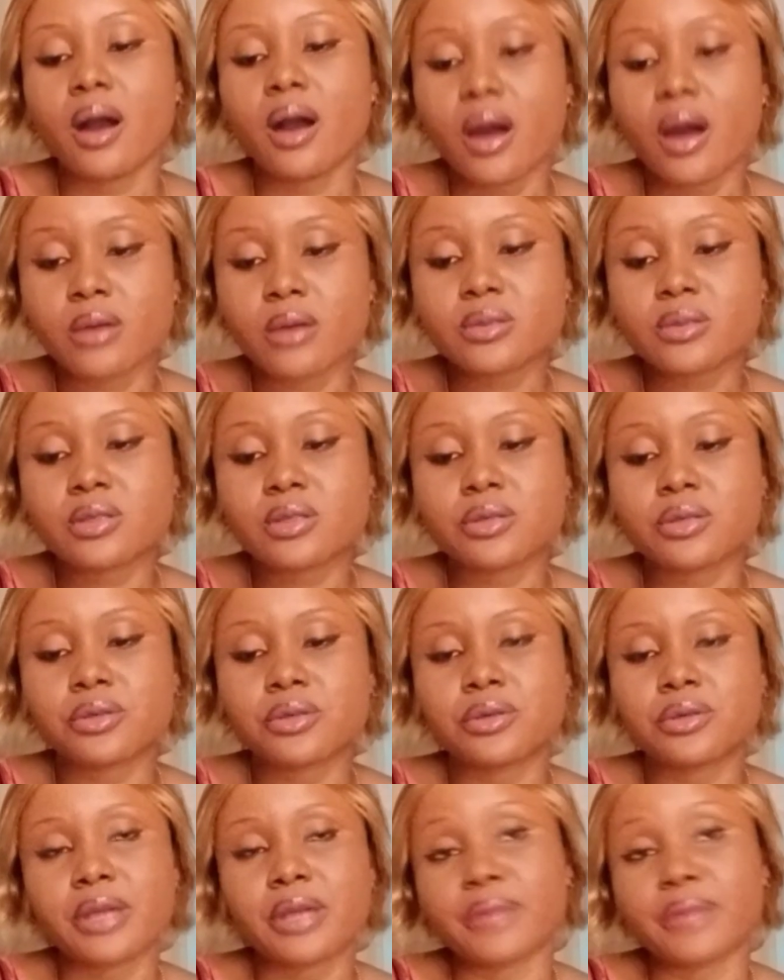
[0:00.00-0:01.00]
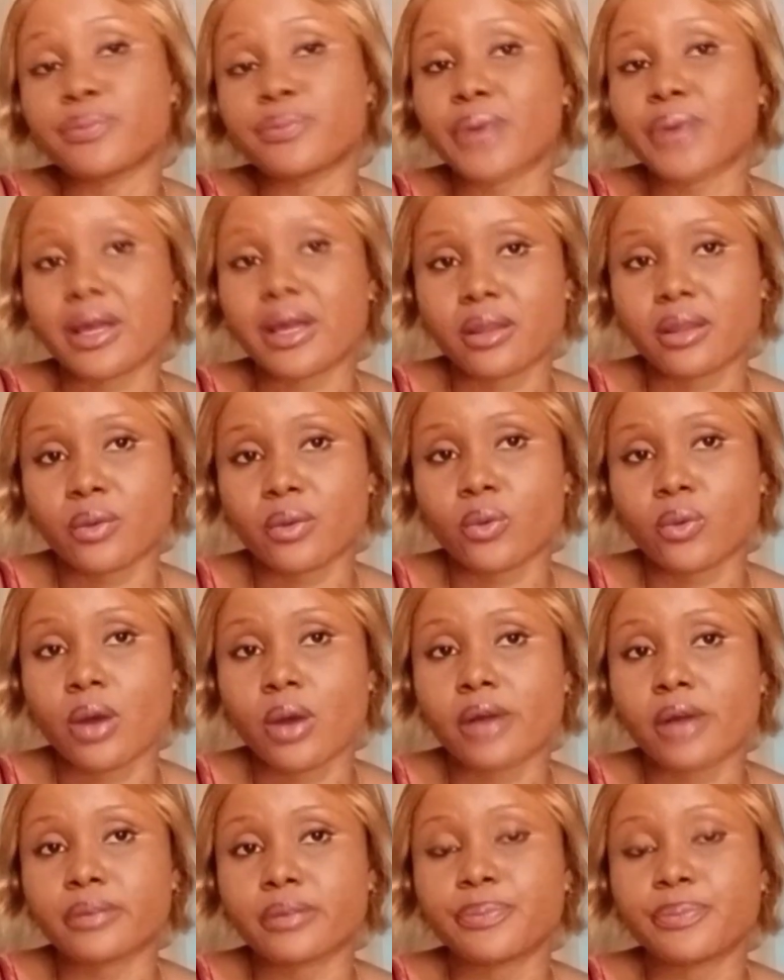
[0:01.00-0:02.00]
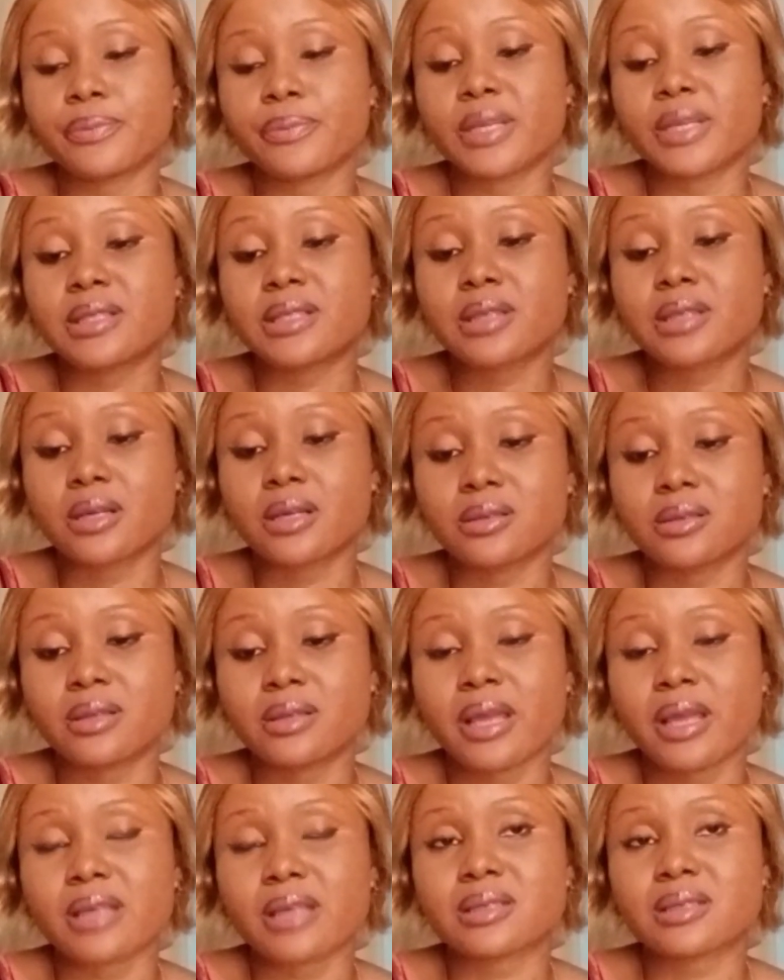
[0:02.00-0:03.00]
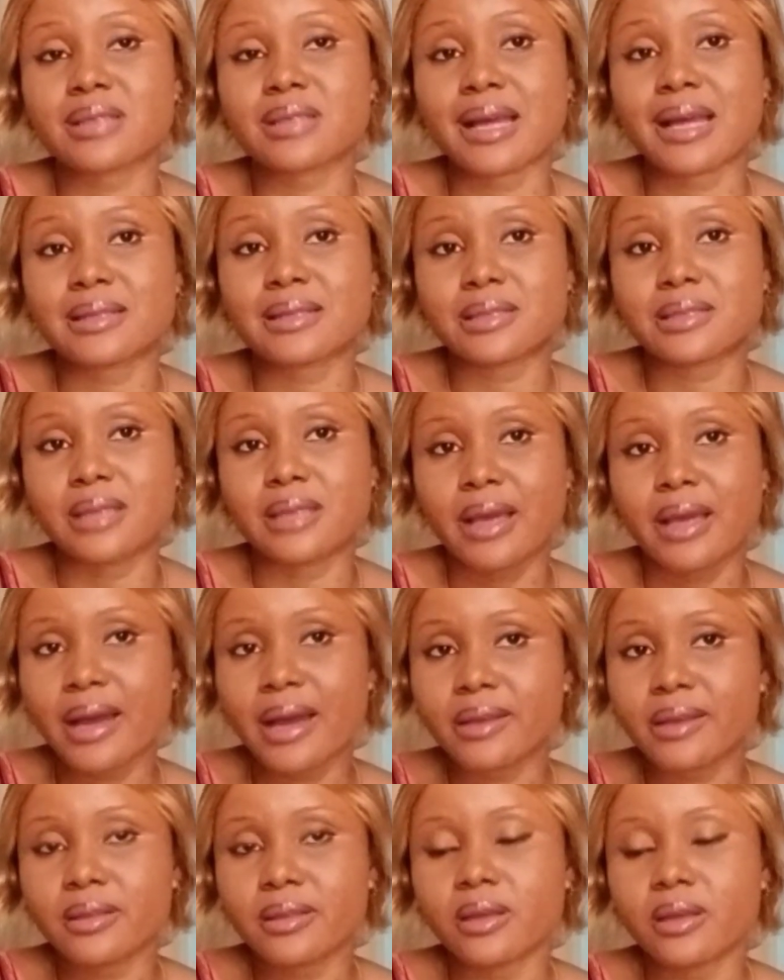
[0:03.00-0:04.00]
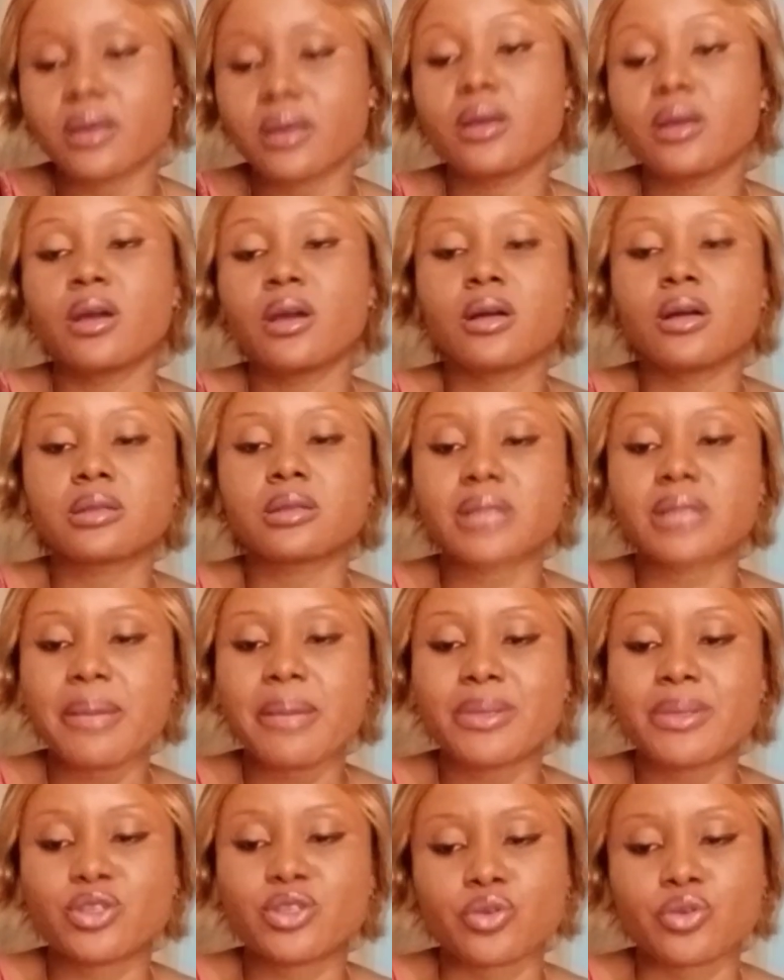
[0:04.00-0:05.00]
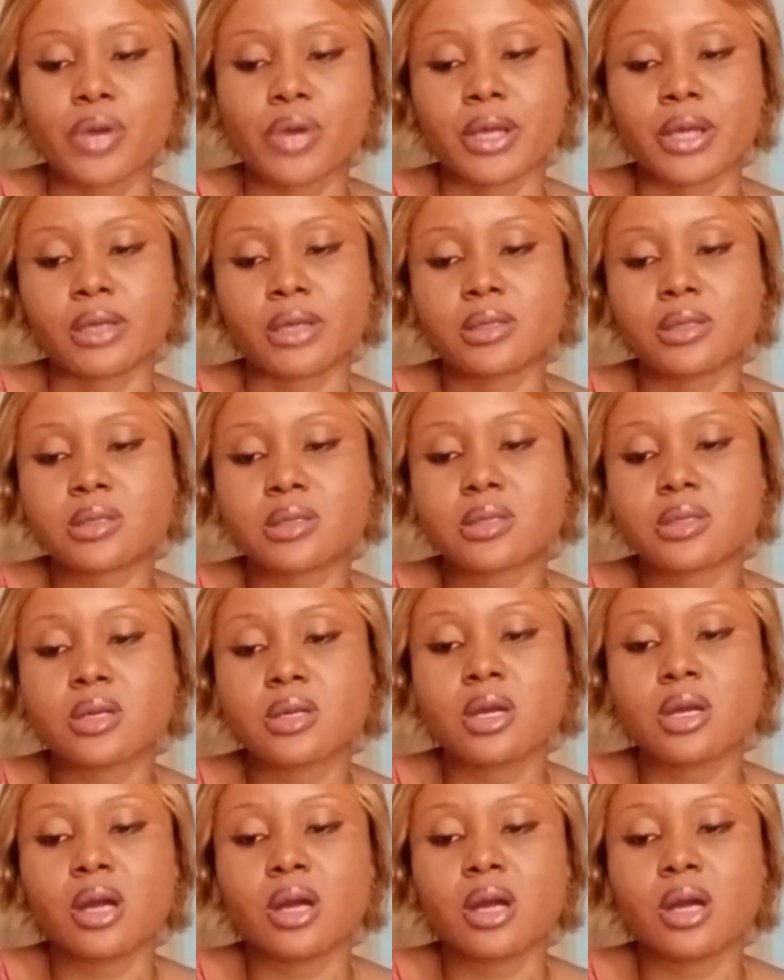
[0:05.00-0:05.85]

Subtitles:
also a brightening one, it contains anti-acne, let me try it.